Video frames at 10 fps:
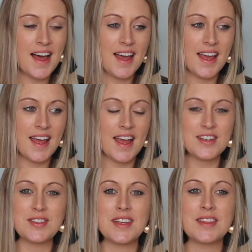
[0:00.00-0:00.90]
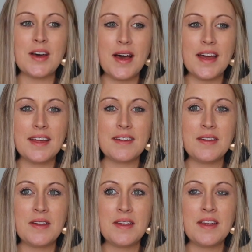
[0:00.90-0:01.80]
I actually thought
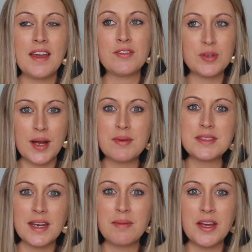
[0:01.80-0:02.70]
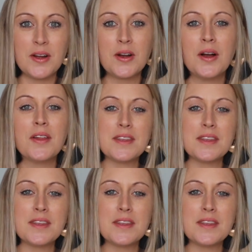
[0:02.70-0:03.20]
if Trey was going to be a girl,